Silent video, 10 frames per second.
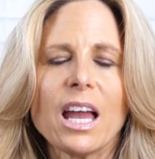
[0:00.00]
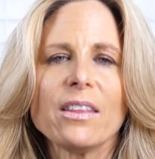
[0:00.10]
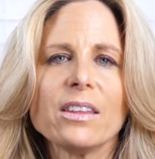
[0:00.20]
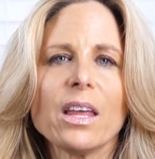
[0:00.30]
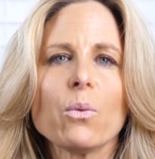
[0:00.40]

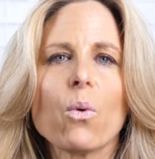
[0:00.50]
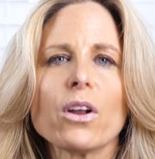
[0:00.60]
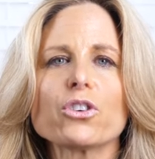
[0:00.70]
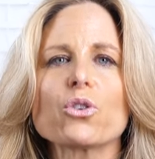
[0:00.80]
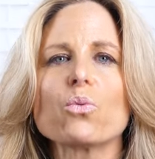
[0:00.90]
and then they
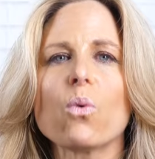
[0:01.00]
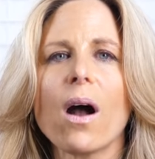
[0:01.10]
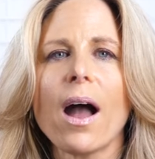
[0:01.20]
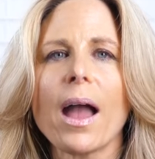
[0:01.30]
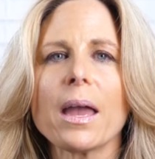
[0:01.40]
wonder
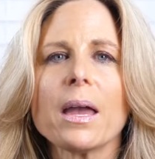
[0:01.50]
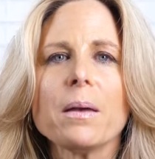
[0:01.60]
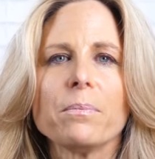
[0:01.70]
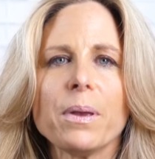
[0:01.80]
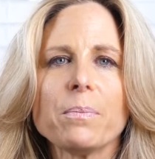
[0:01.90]
why
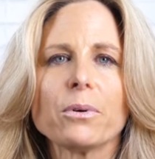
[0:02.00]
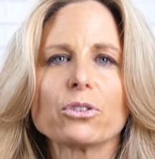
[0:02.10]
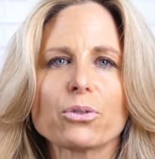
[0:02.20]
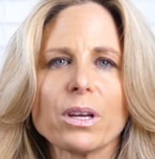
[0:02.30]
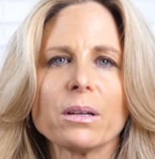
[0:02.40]
people
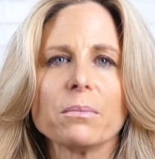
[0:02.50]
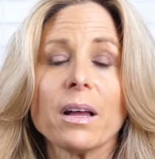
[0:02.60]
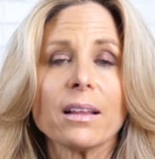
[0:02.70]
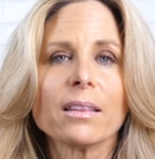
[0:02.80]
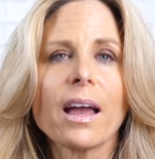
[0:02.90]
treat them
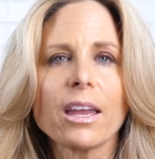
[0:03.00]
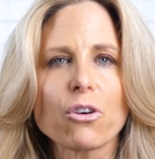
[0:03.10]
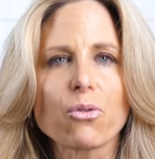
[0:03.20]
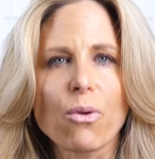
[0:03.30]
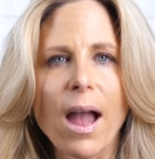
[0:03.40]
like
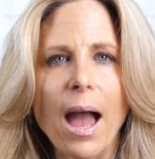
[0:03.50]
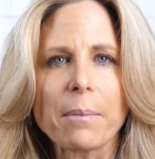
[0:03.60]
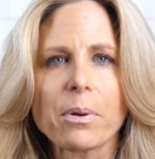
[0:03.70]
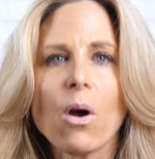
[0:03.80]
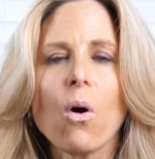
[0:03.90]

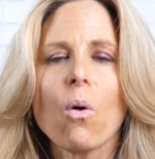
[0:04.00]
crap.